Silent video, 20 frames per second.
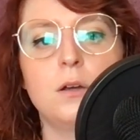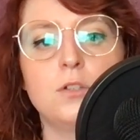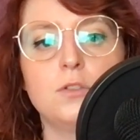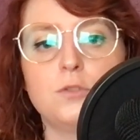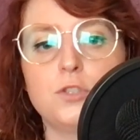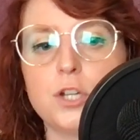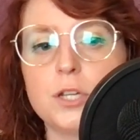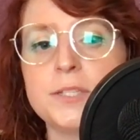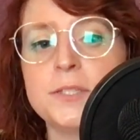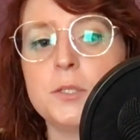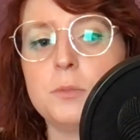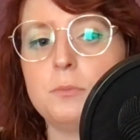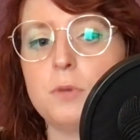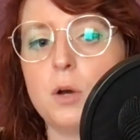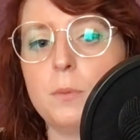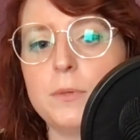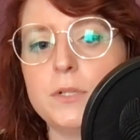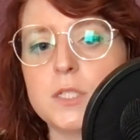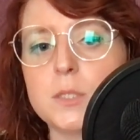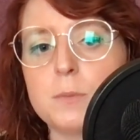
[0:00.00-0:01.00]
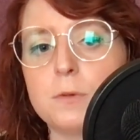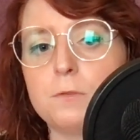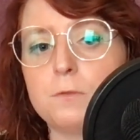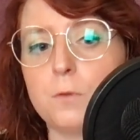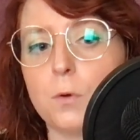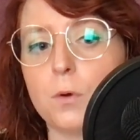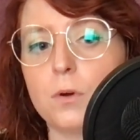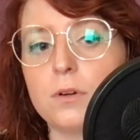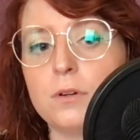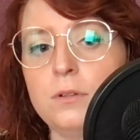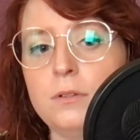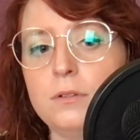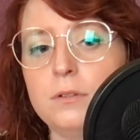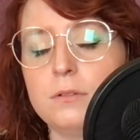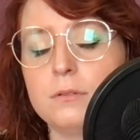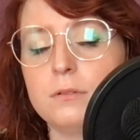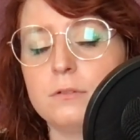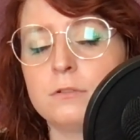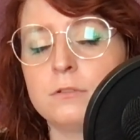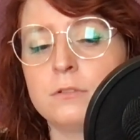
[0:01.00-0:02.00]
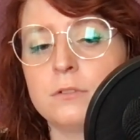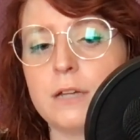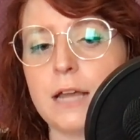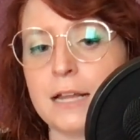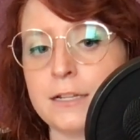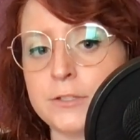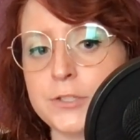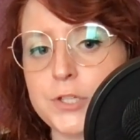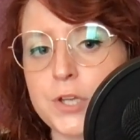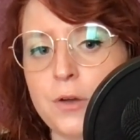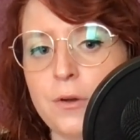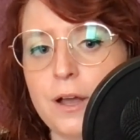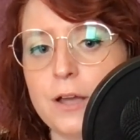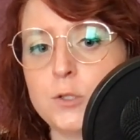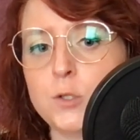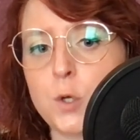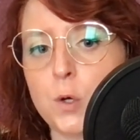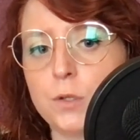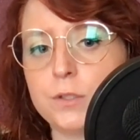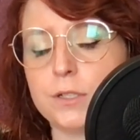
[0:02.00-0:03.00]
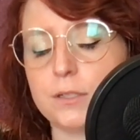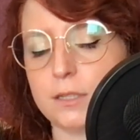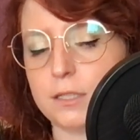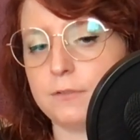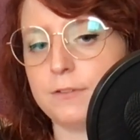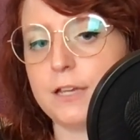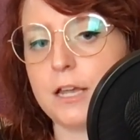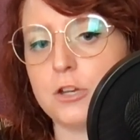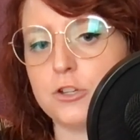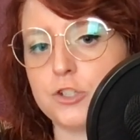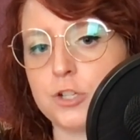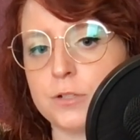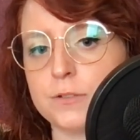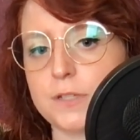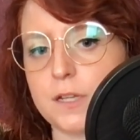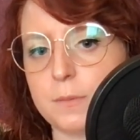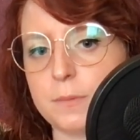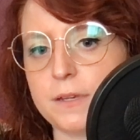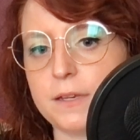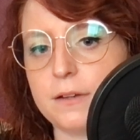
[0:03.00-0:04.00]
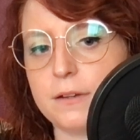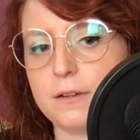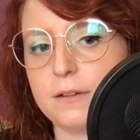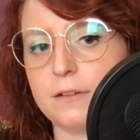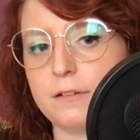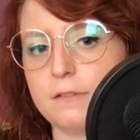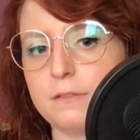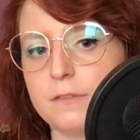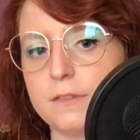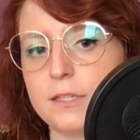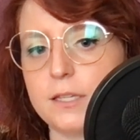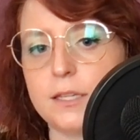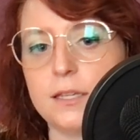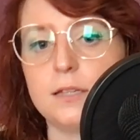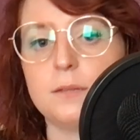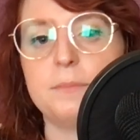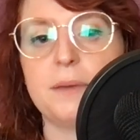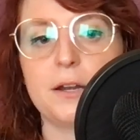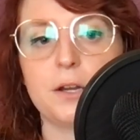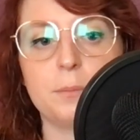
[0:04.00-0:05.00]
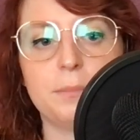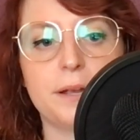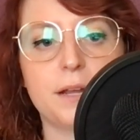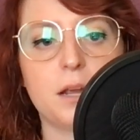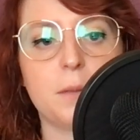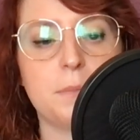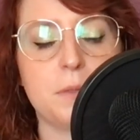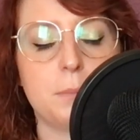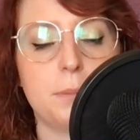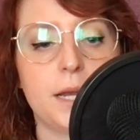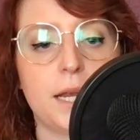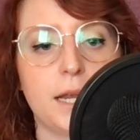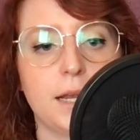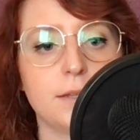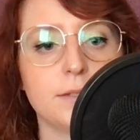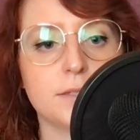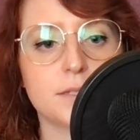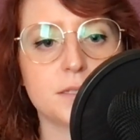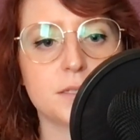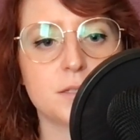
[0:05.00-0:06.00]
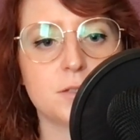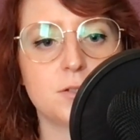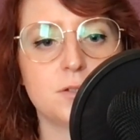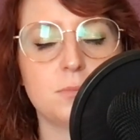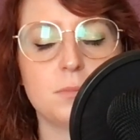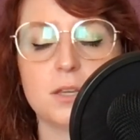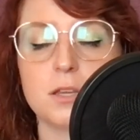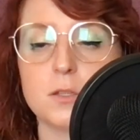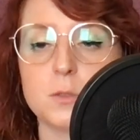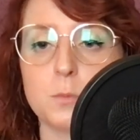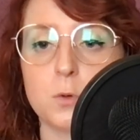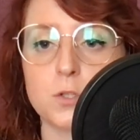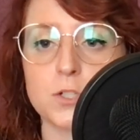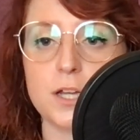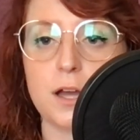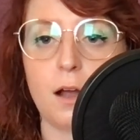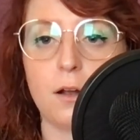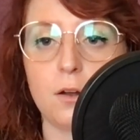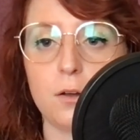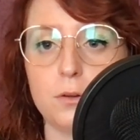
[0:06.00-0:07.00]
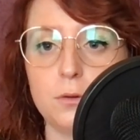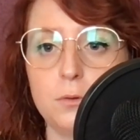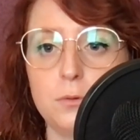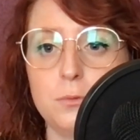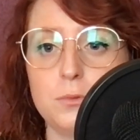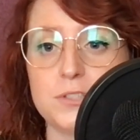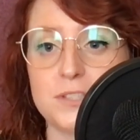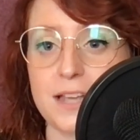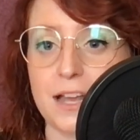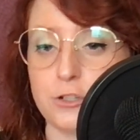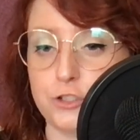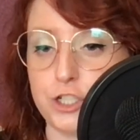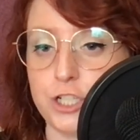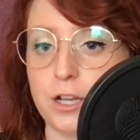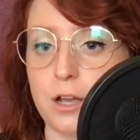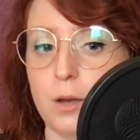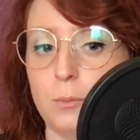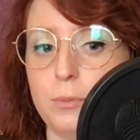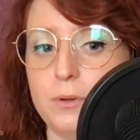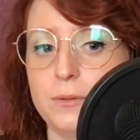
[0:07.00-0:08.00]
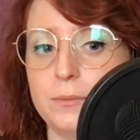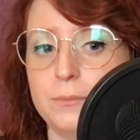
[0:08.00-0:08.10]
Just moments before, Enzo had told Olivier Jean-Dabian that he had better pick up the pace, because Portago was catching up.